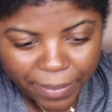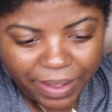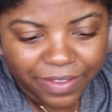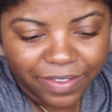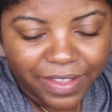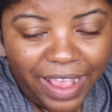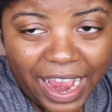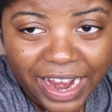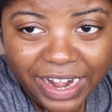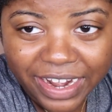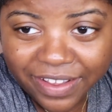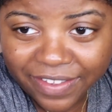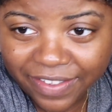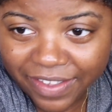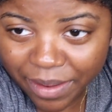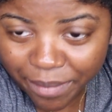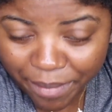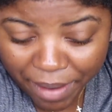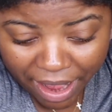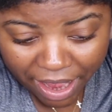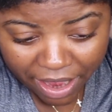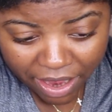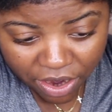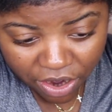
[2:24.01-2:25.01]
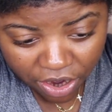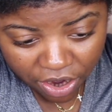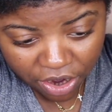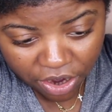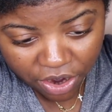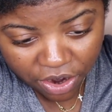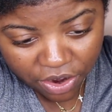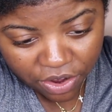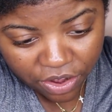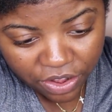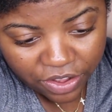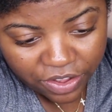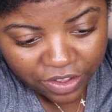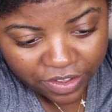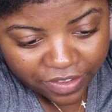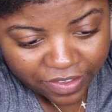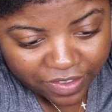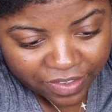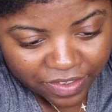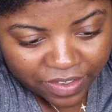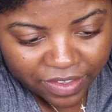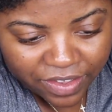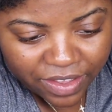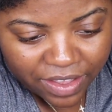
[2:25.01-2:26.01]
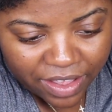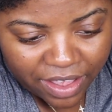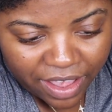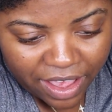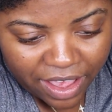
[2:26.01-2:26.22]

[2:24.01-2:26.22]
excited to see my curls